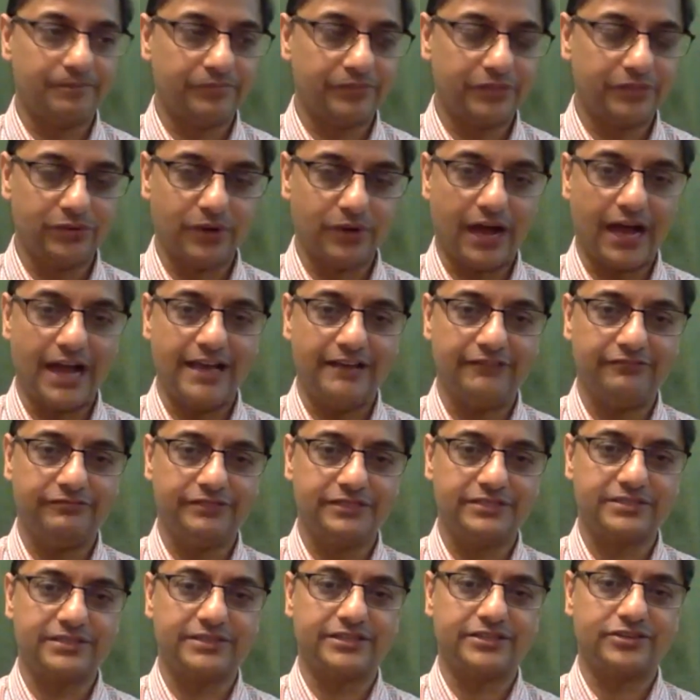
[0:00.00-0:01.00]
you know, I have
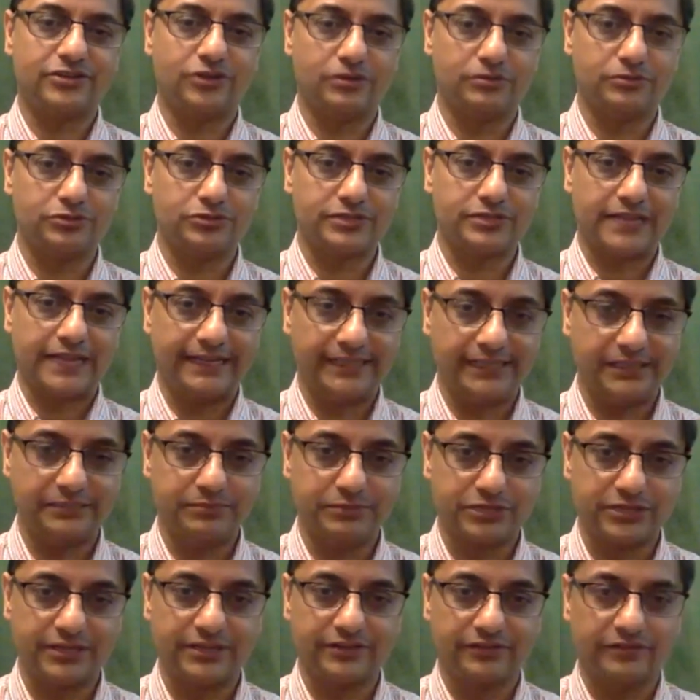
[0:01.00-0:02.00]
visited almost
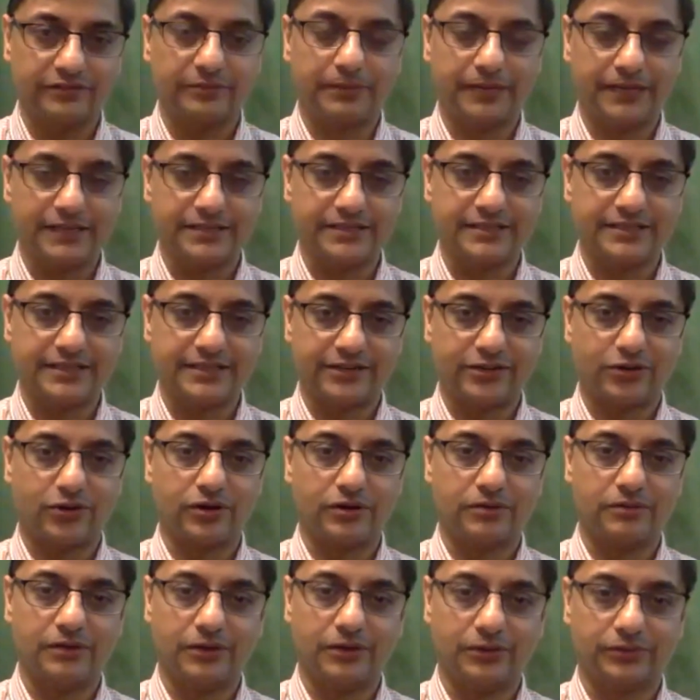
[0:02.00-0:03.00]
90% of the places I
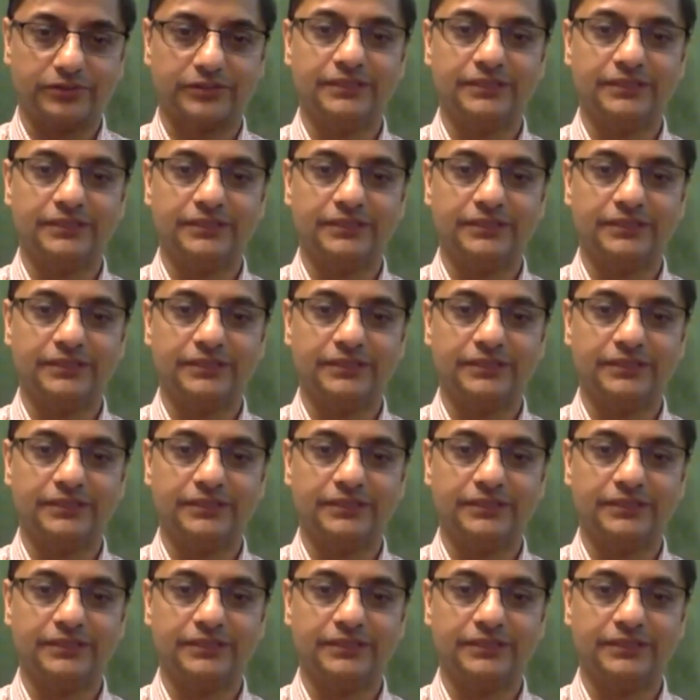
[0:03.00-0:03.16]
talk about.